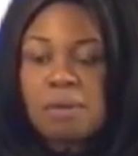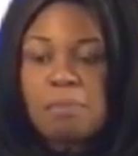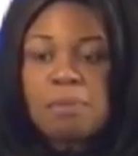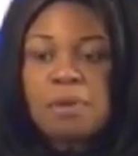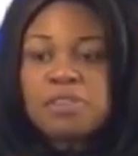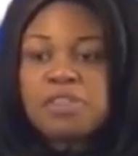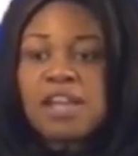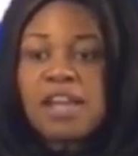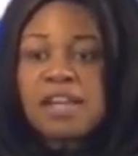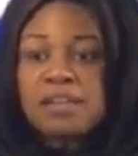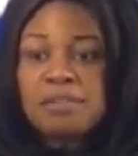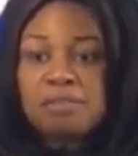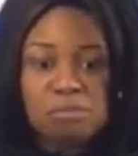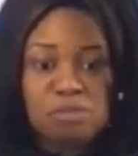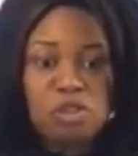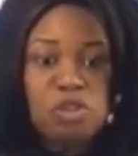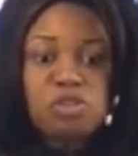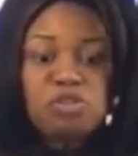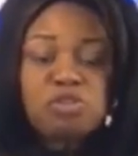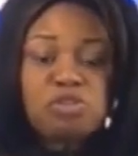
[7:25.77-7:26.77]
But they
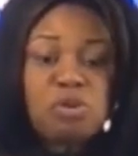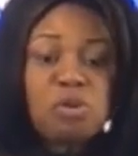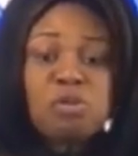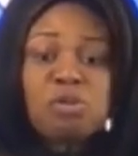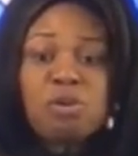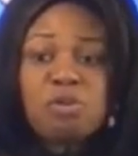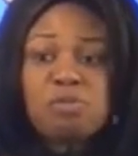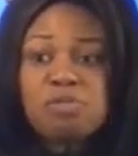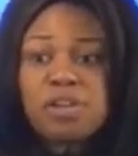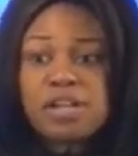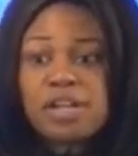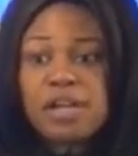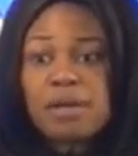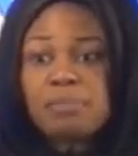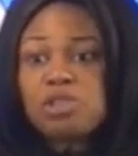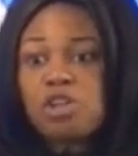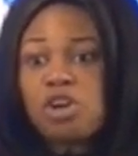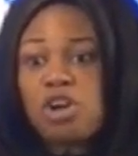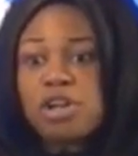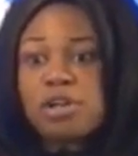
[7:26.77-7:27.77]
control over, and
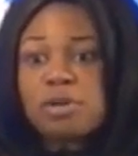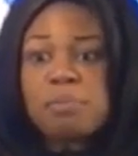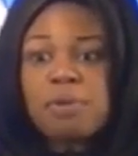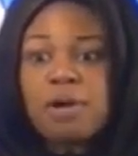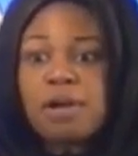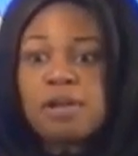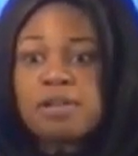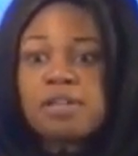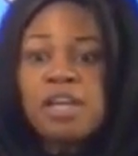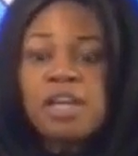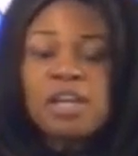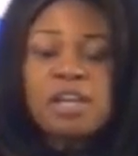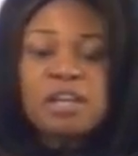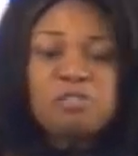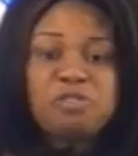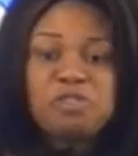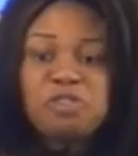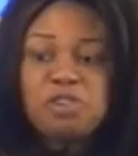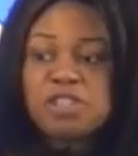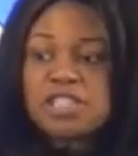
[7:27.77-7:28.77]
I'm talking about
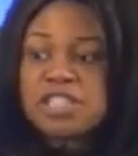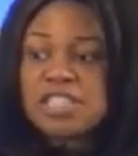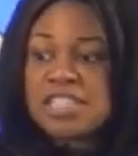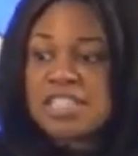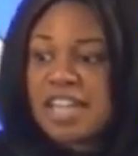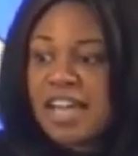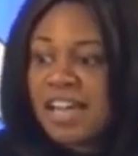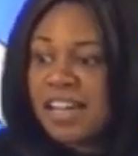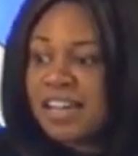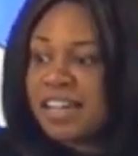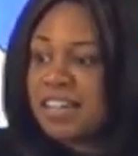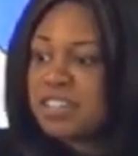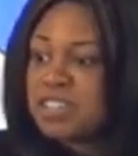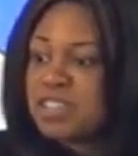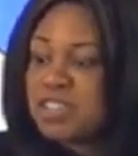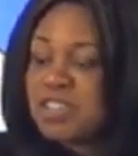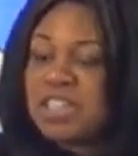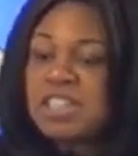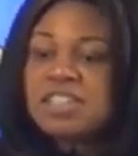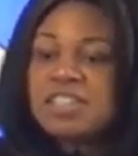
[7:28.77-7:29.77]
if you're
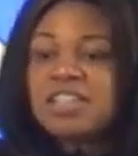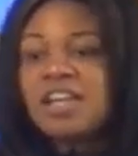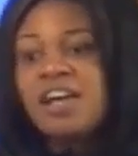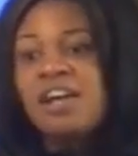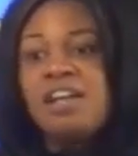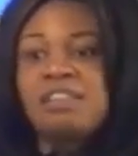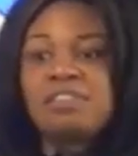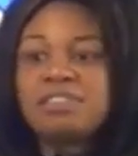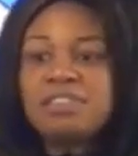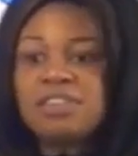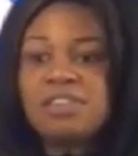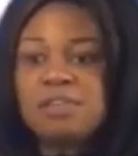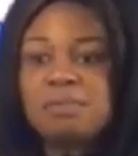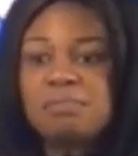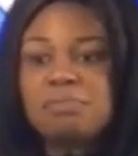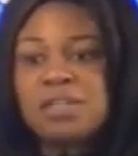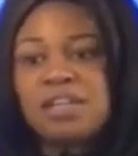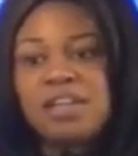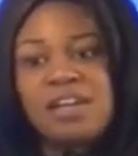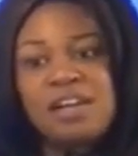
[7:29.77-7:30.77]
deciding to eat healthy
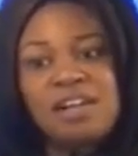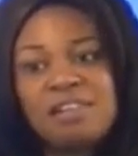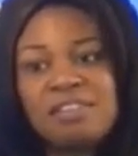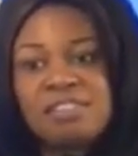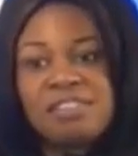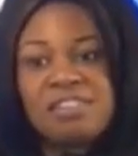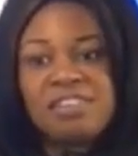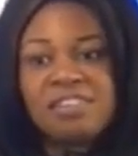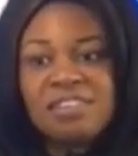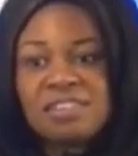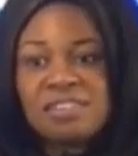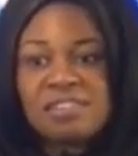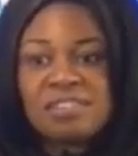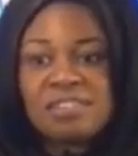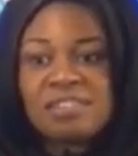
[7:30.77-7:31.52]
and be healthy,